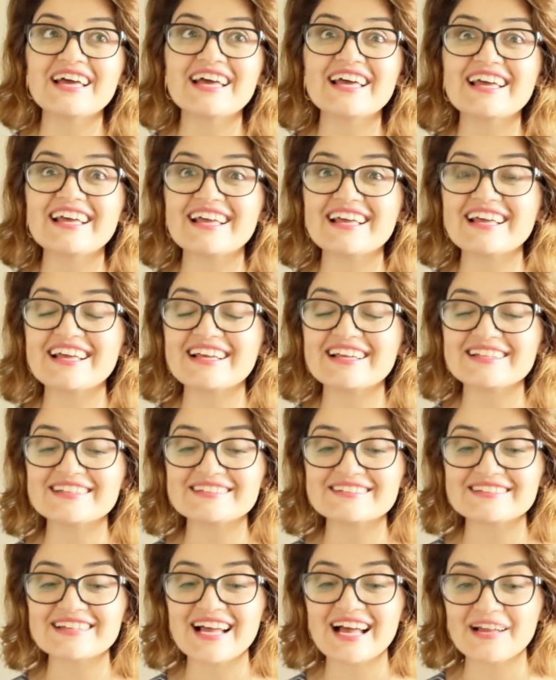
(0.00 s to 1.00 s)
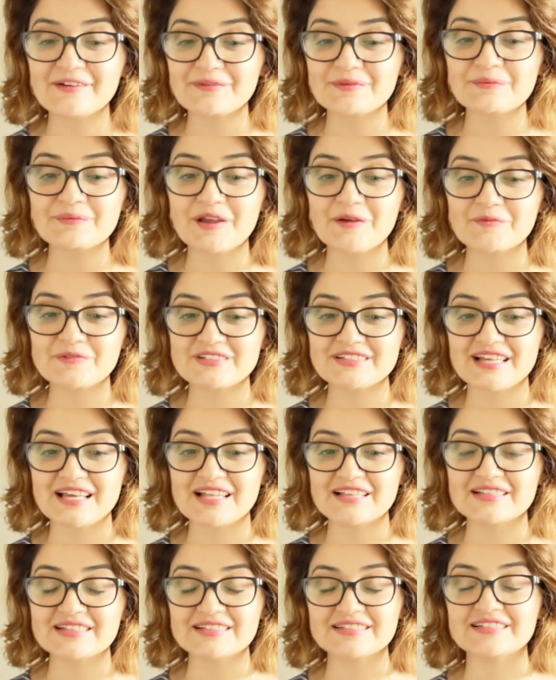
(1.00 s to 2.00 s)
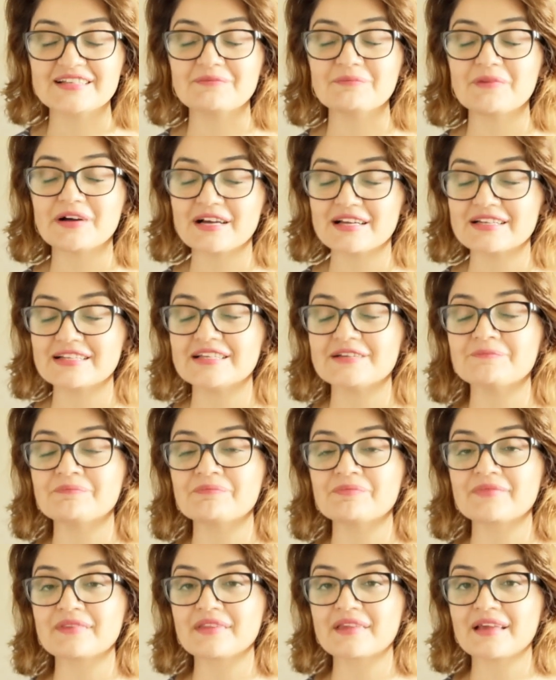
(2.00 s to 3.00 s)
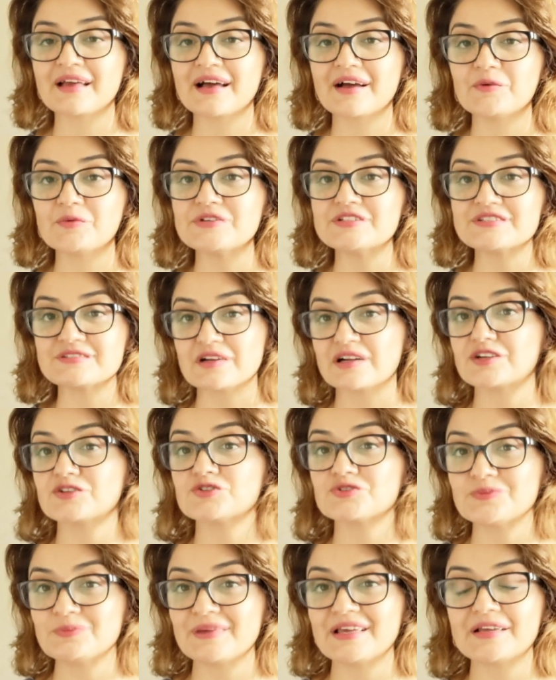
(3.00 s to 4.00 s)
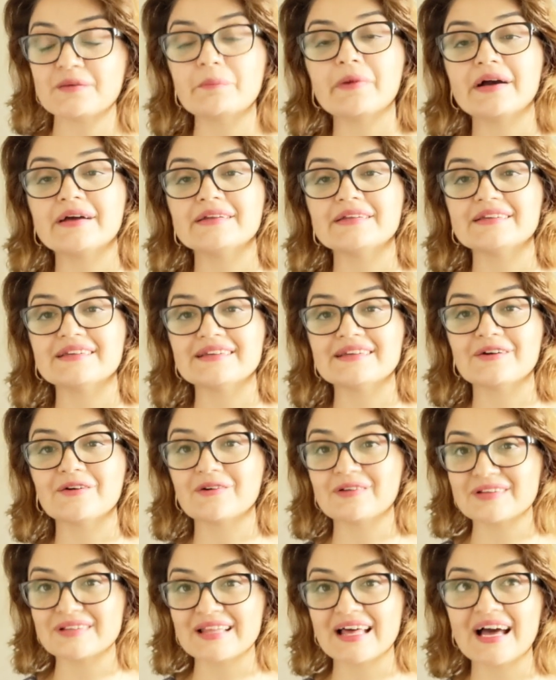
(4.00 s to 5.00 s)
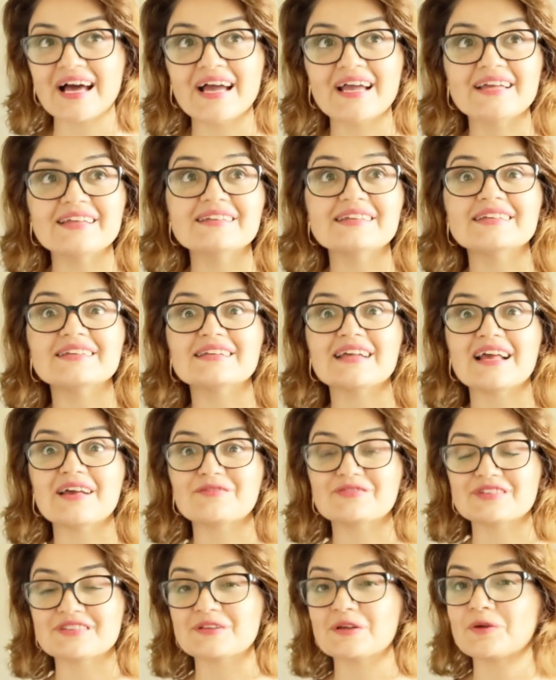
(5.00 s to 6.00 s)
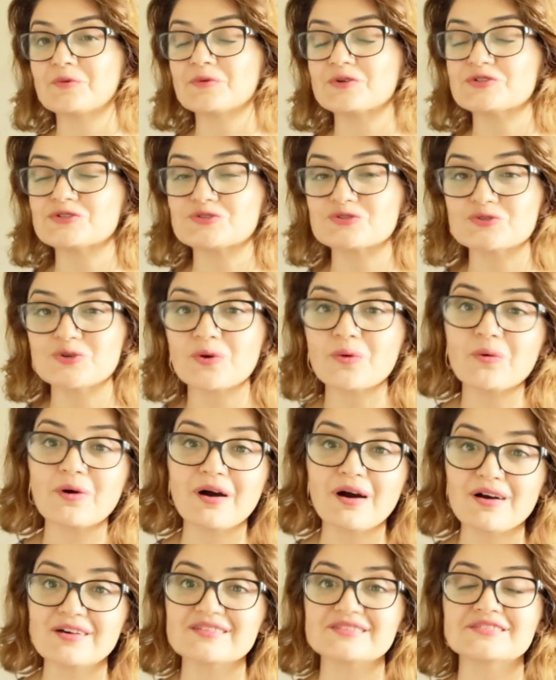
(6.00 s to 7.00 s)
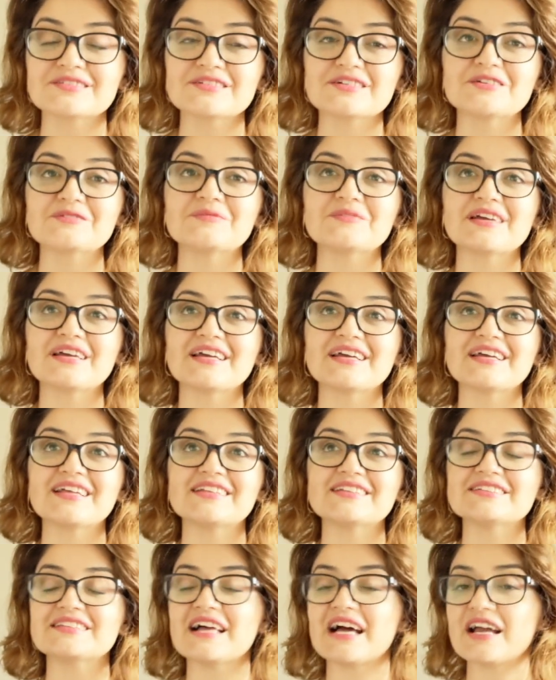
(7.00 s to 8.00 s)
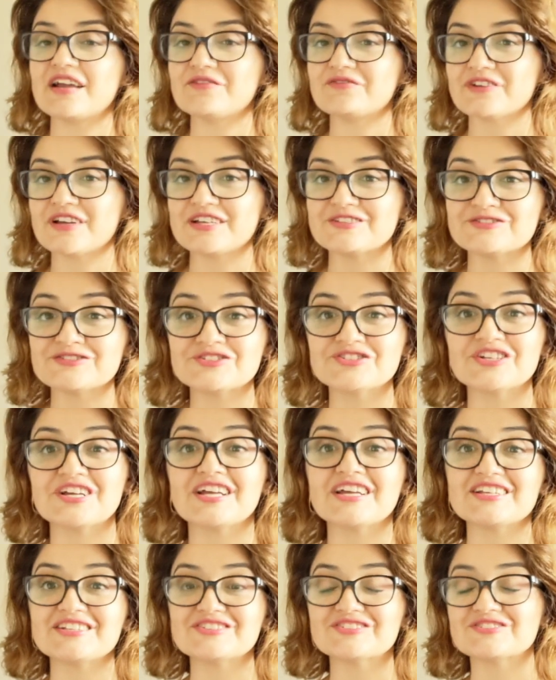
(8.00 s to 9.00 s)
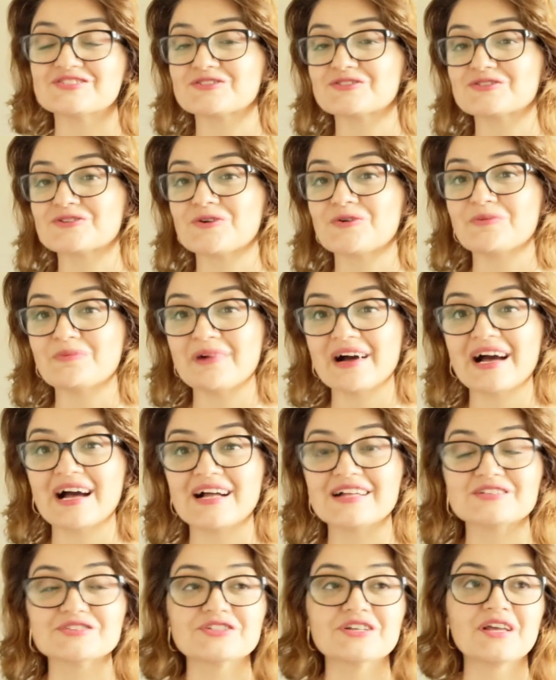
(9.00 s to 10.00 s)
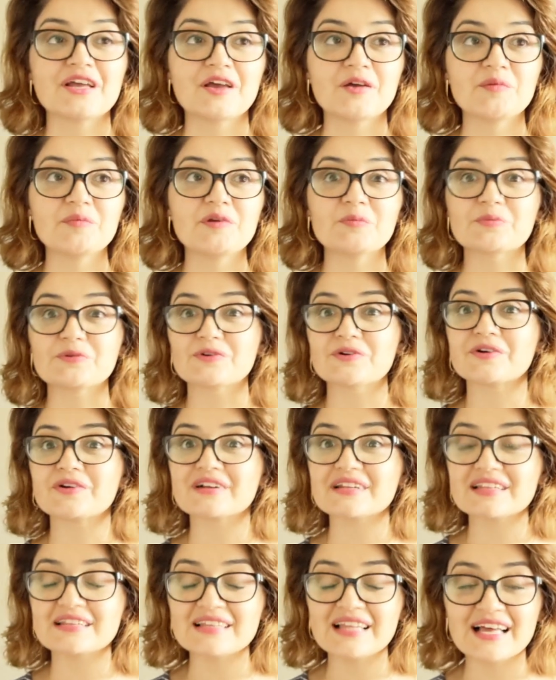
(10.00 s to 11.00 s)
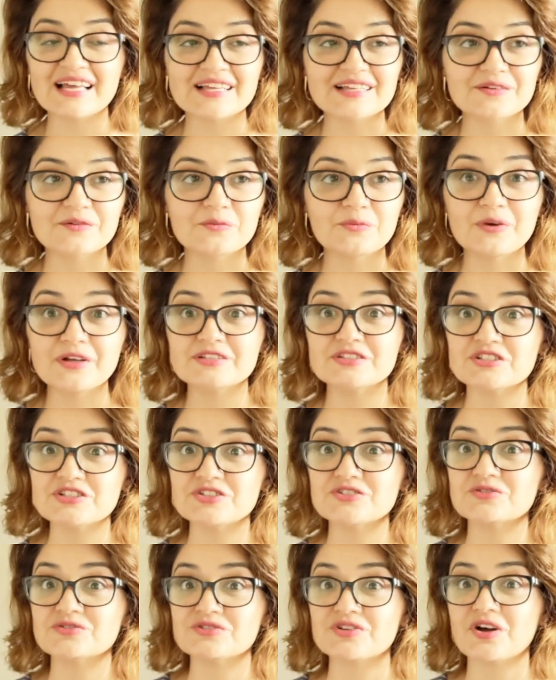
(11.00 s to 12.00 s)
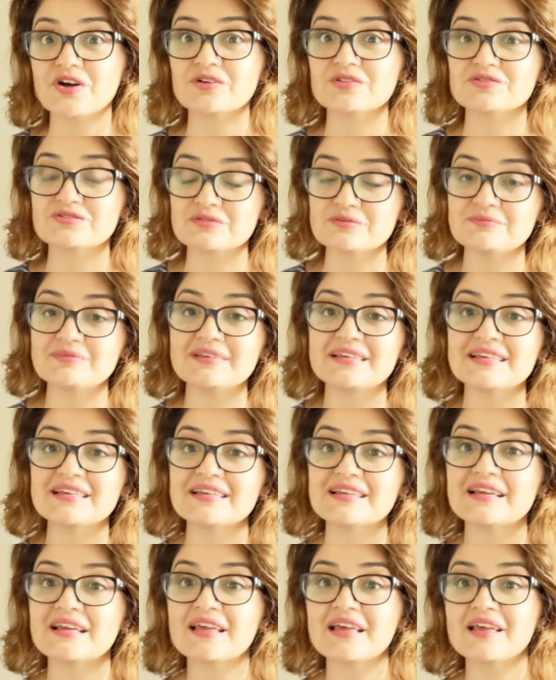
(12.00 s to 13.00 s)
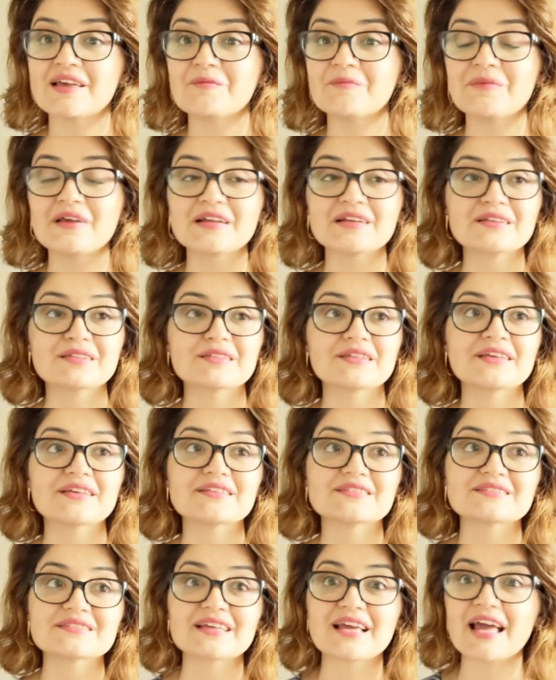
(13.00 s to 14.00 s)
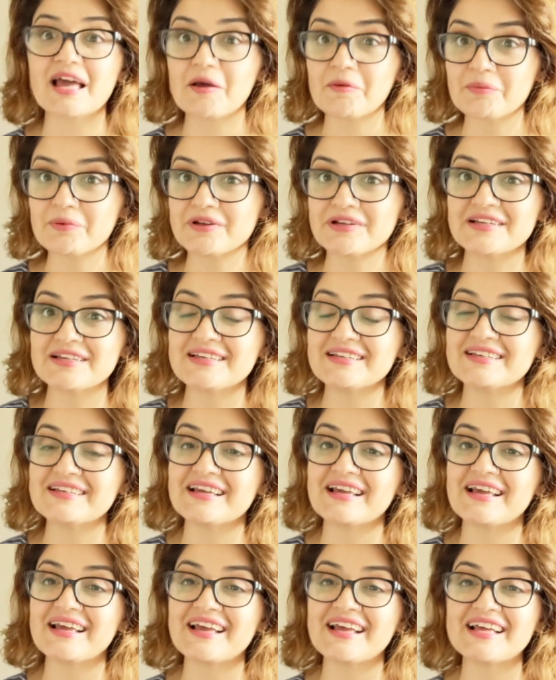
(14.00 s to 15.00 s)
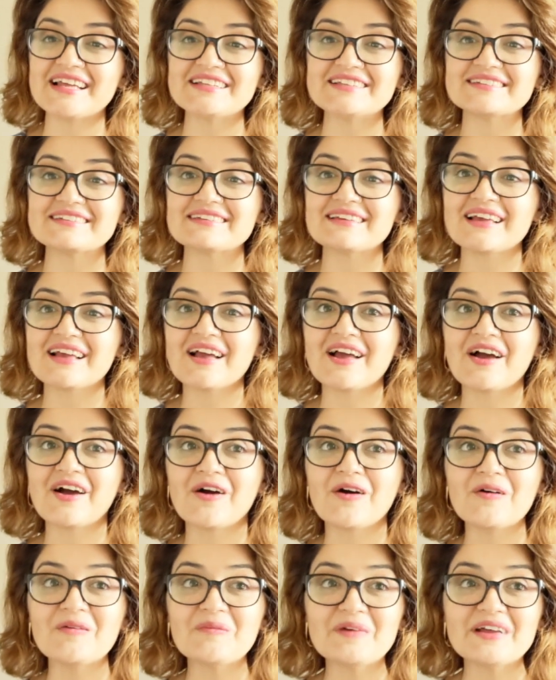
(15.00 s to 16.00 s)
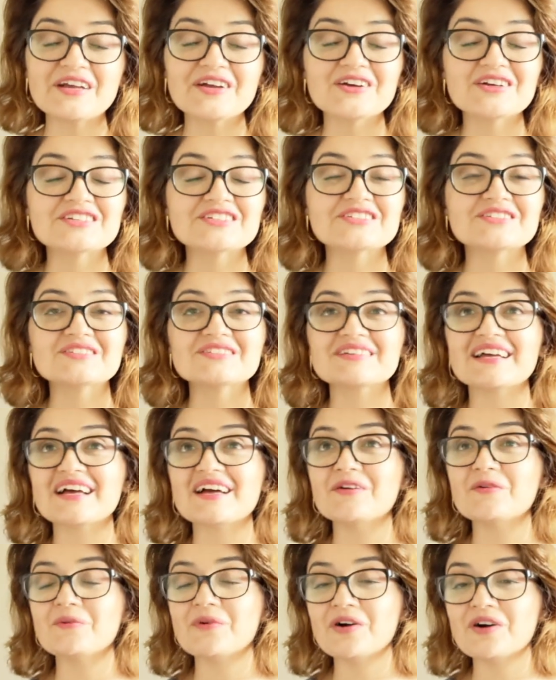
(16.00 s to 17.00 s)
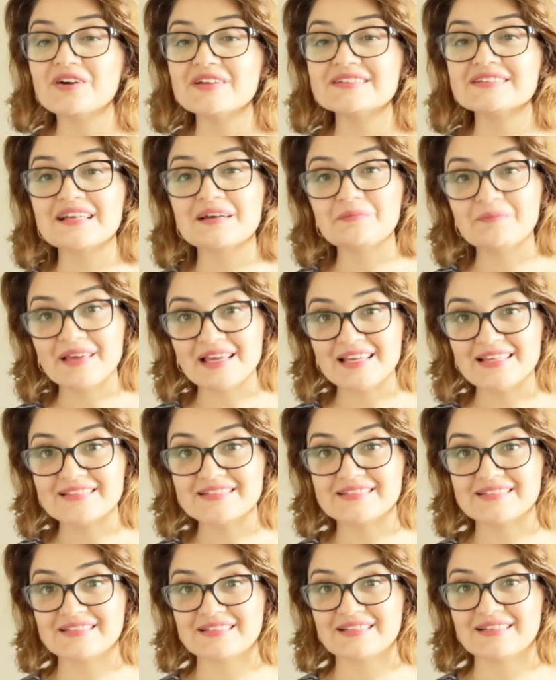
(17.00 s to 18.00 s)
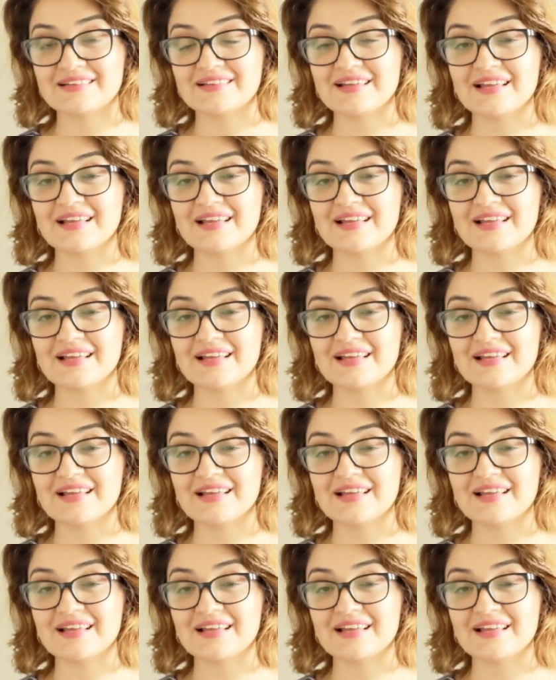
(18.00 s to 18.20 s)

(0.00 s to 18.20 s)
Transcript: And I remember that the money, we started to make money online, and everything was so awesome, and life has changed so much. People are like wanting to talk to me, many things happening, and oh my gosh, I was amazed.